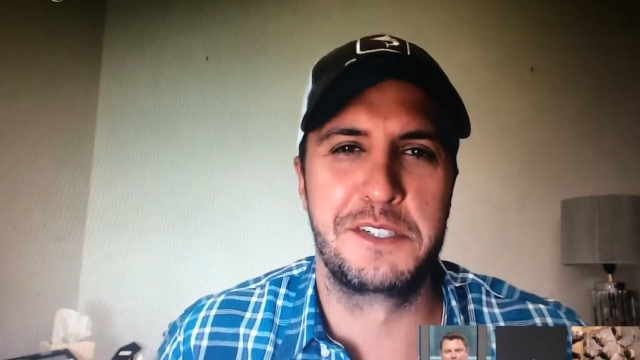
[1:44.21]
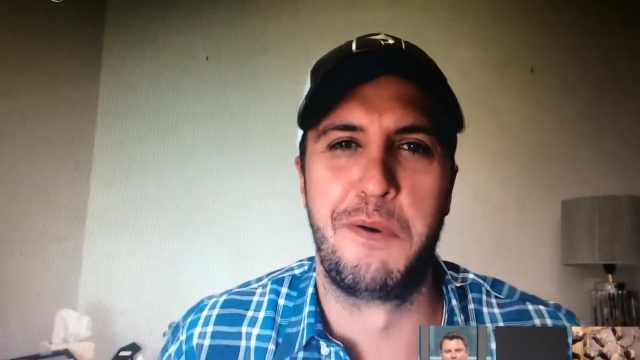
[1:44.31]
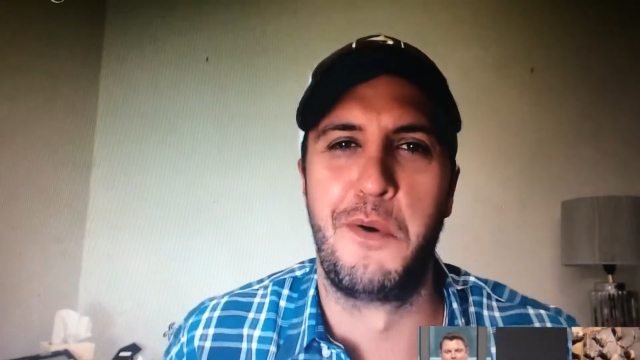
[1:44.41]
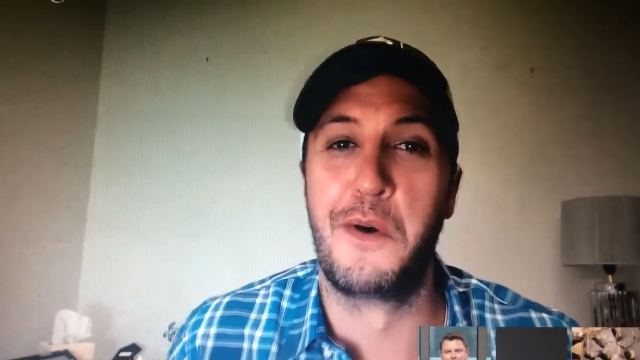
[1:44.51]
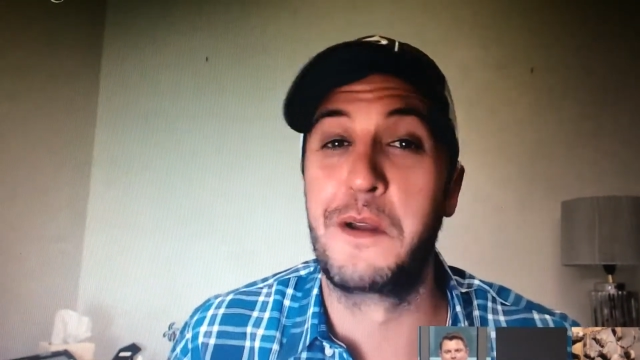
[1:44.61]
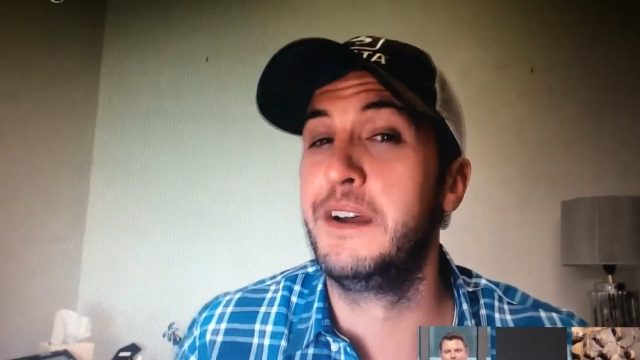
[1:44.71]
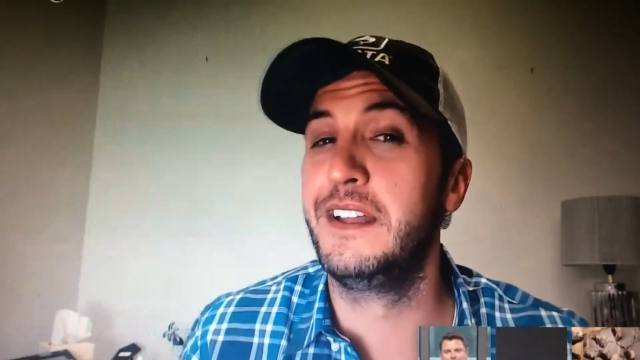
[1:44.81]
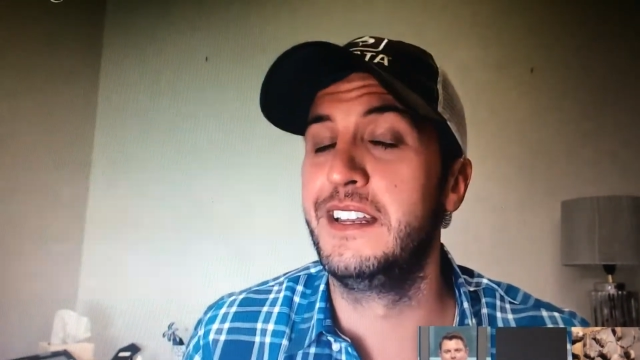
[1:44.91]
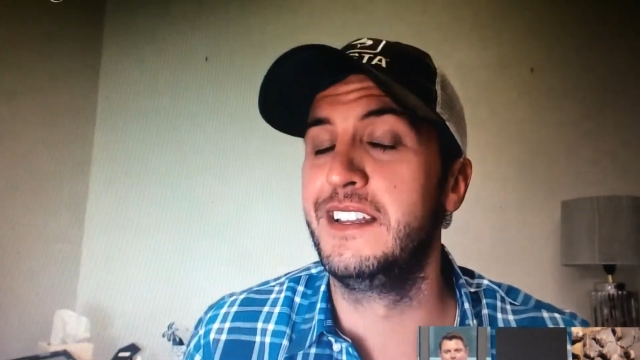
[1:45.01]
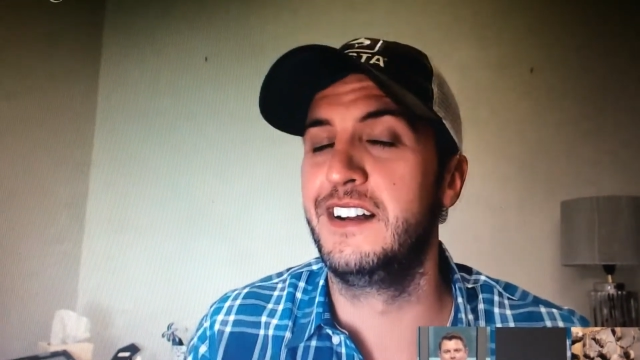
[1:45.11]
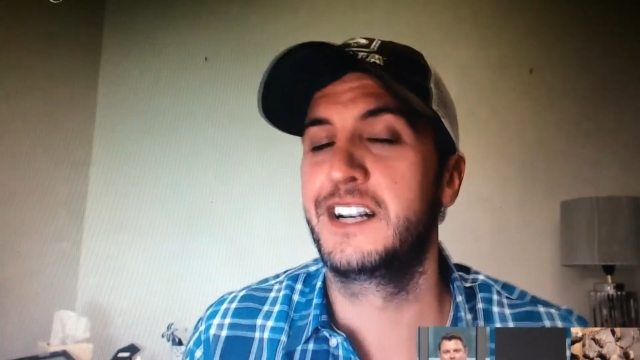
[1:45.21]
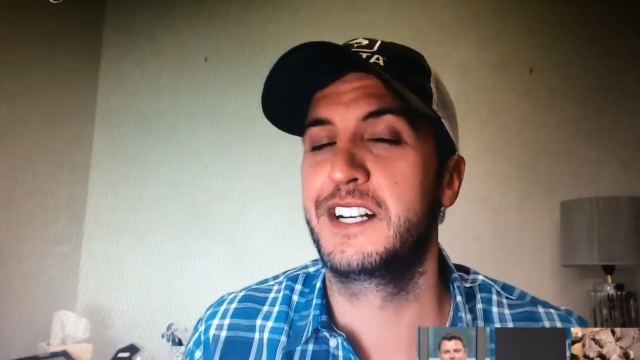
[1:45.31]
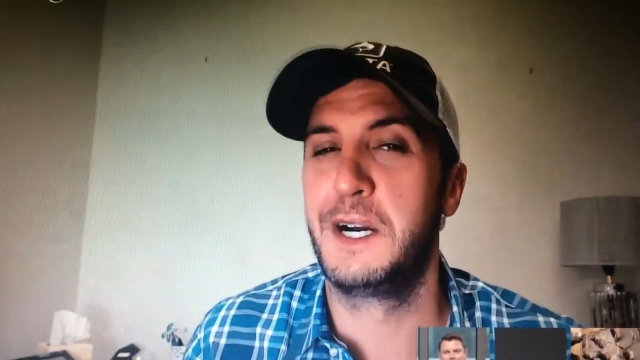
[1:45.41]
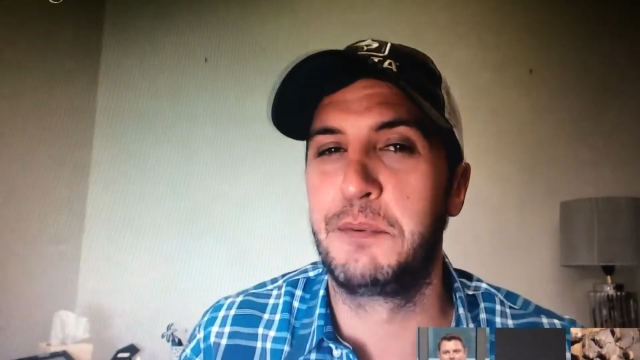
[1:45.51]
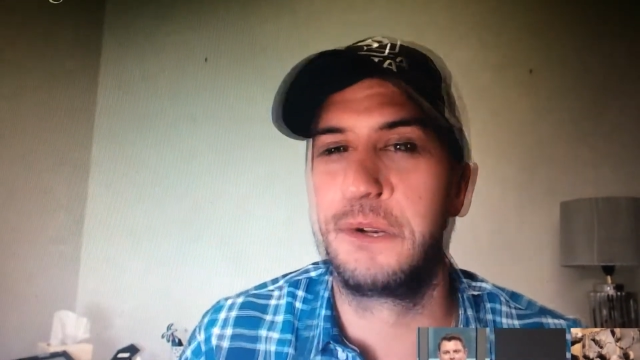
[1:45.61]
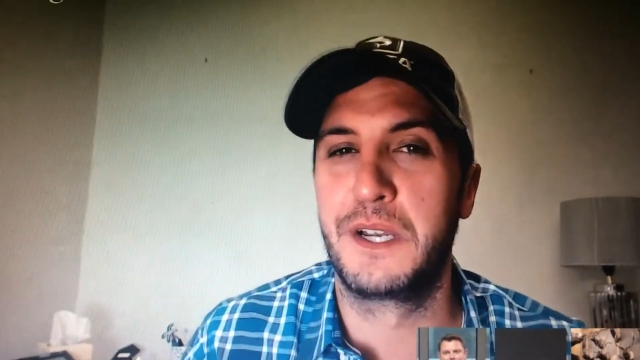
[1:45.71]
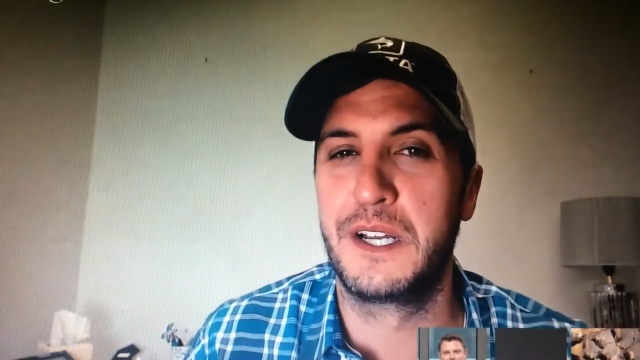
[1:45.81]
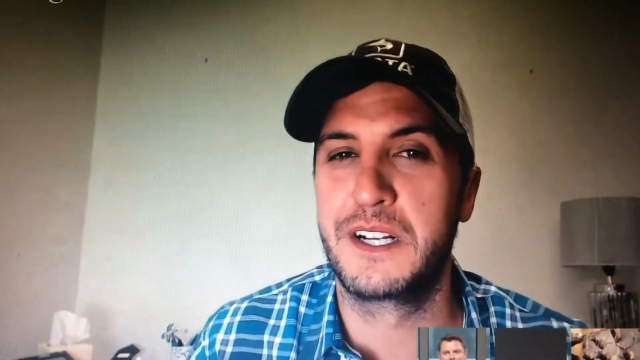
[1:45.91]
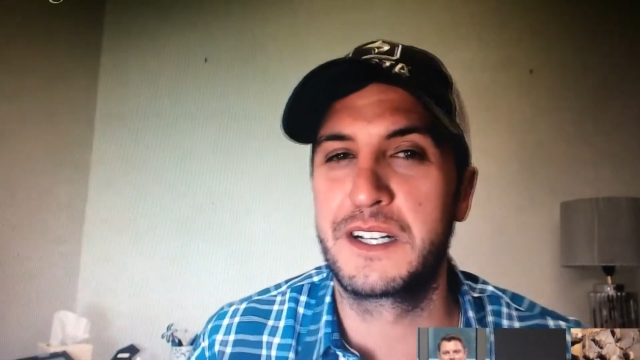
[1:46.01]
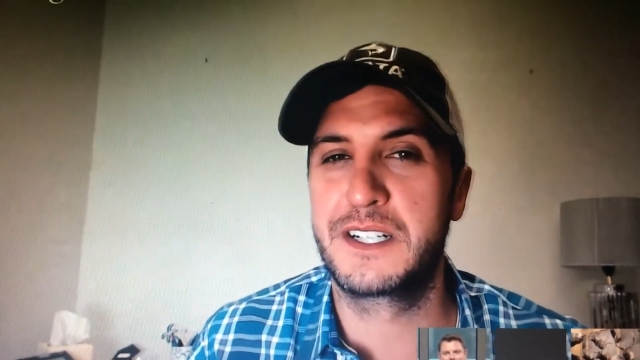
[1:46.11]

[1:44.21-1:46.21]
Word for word: boy but a couple of uh,